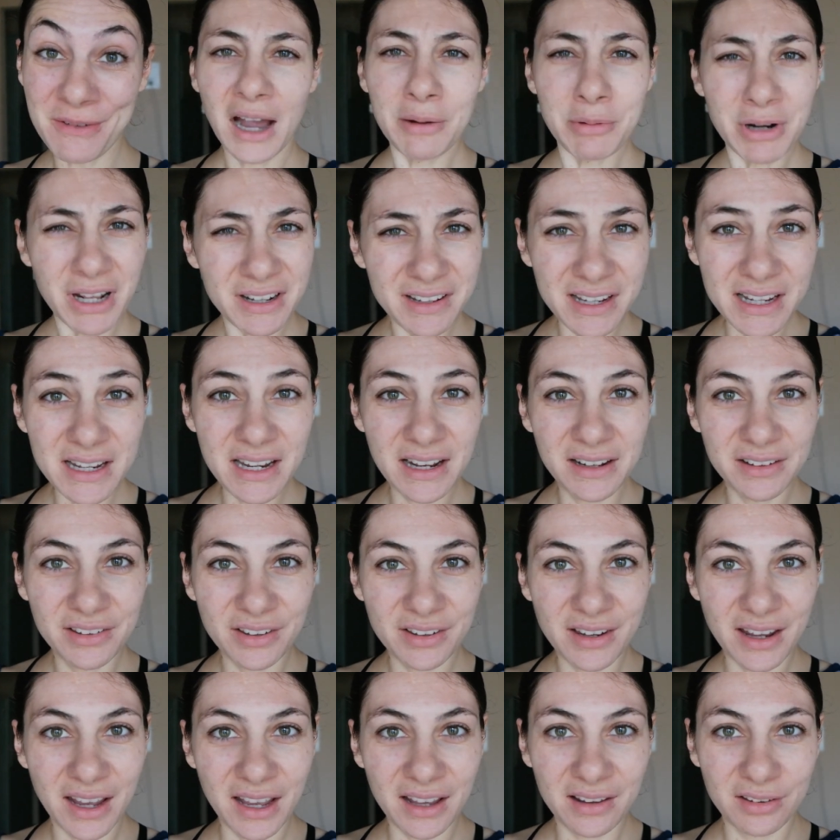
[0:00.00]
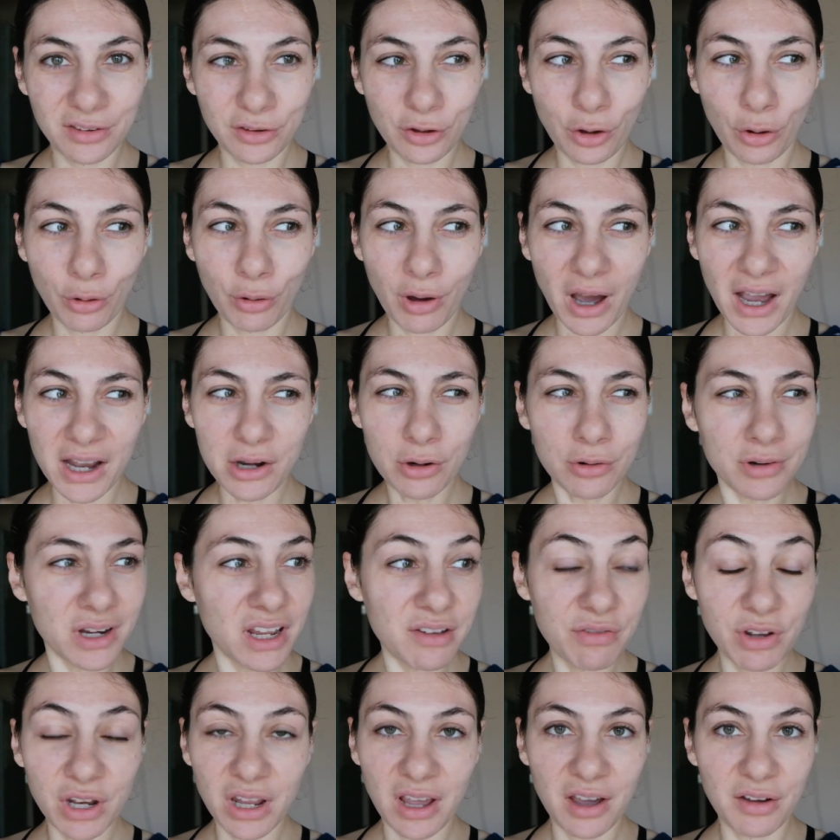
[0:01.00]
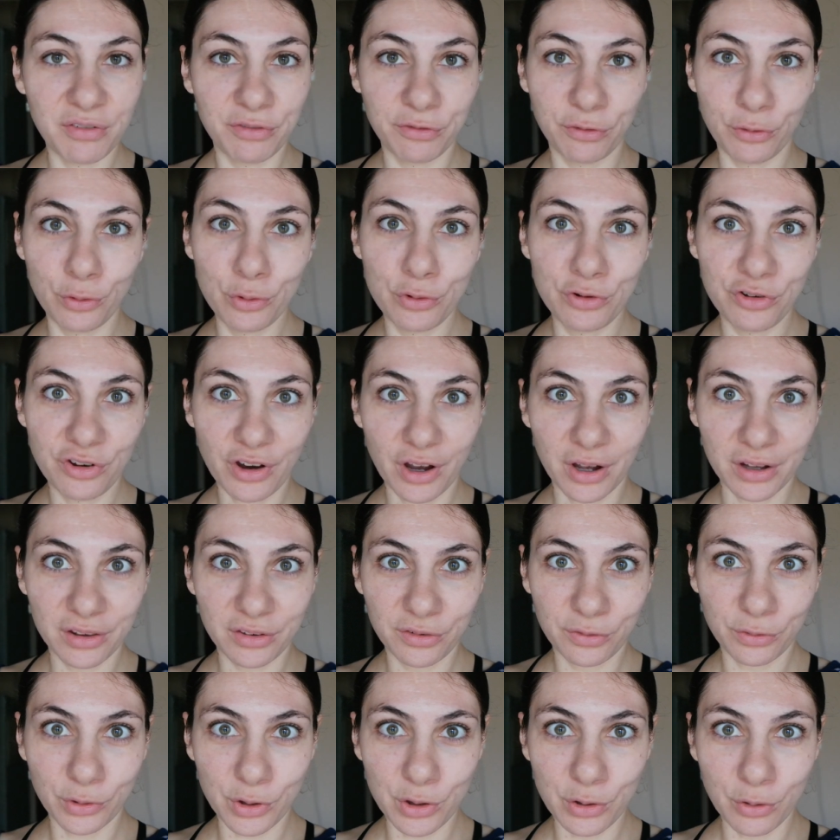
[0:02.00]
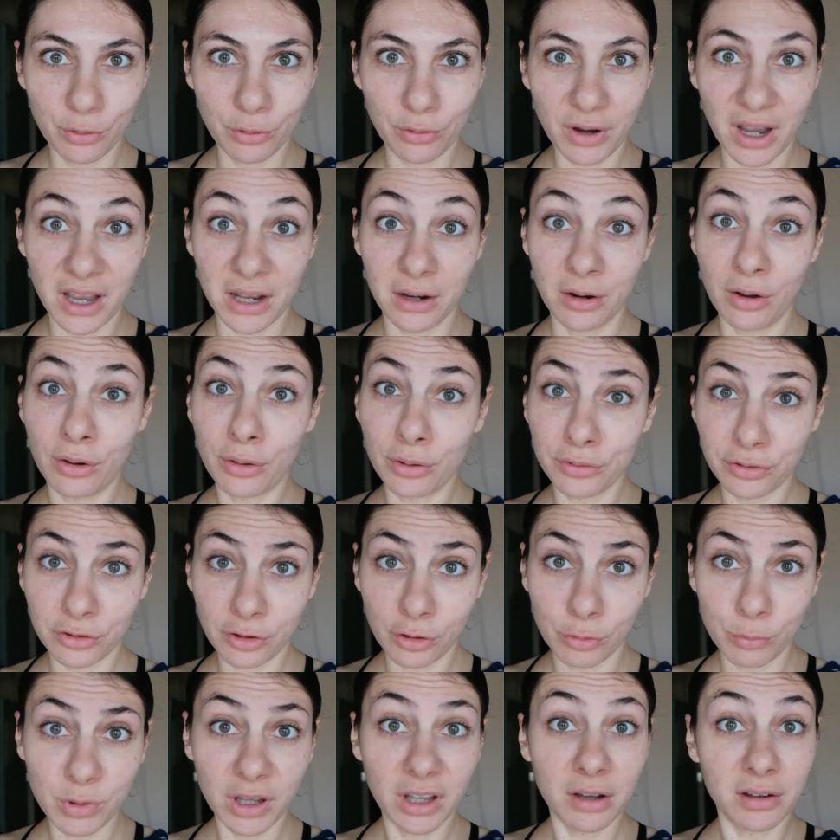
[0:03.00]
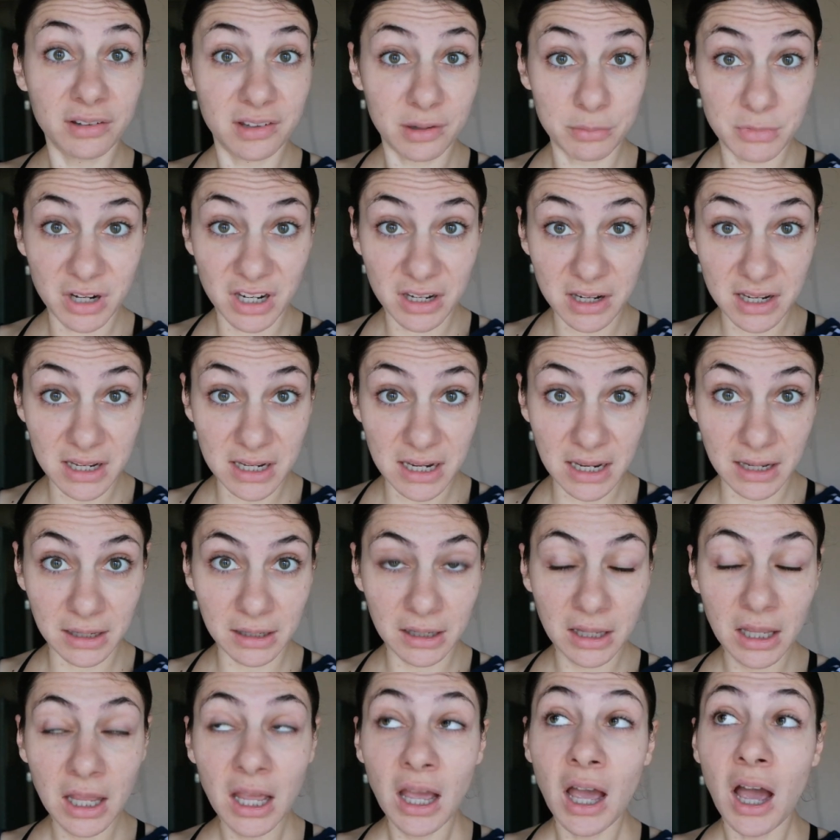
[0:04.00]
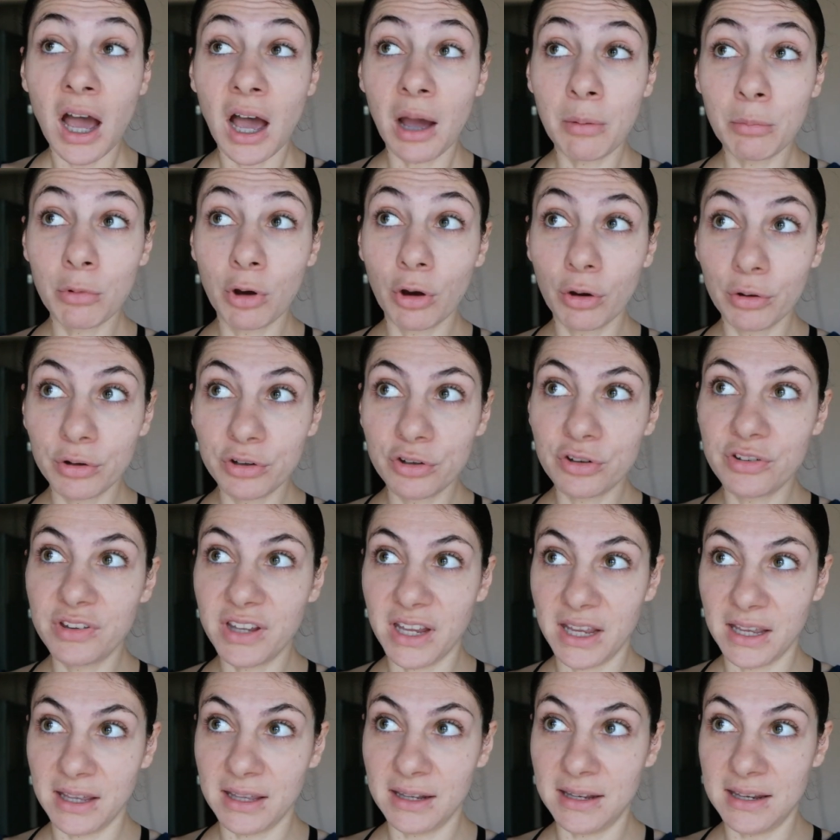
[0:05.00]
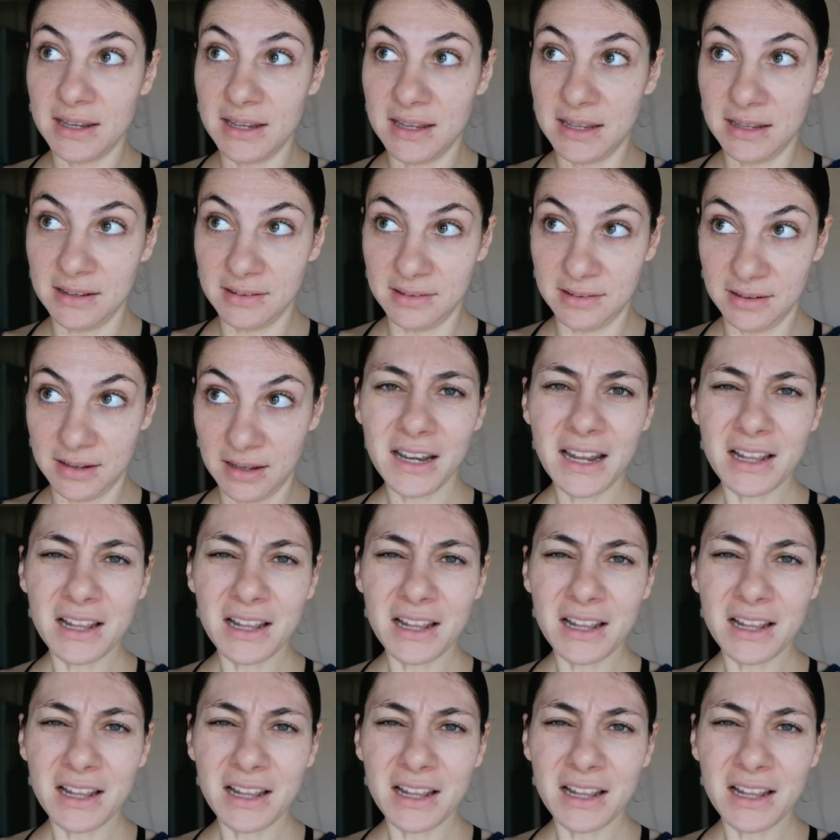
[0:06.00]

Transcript: I'm not eating today, so I don't even have food shots for you, and also because I'm not eating, I'm going to take it easy.